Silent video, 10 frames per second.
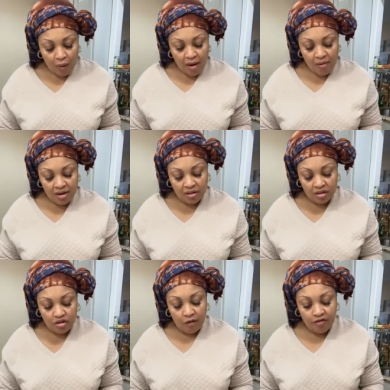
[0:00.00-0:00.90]
the white rice
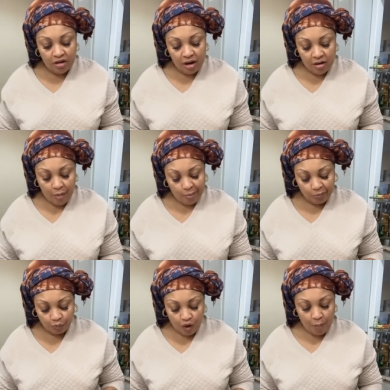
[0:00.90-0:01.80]
is softer than
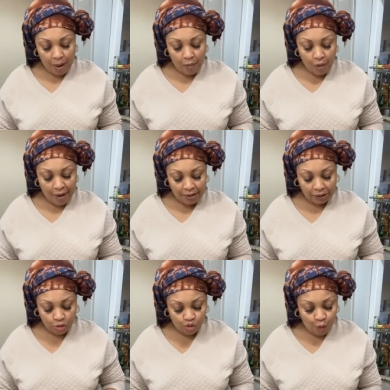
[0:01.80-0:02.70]
the parboiled
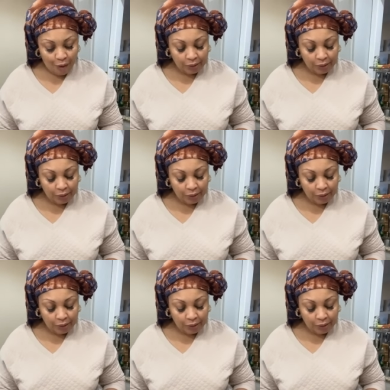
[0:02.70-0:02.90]
rice.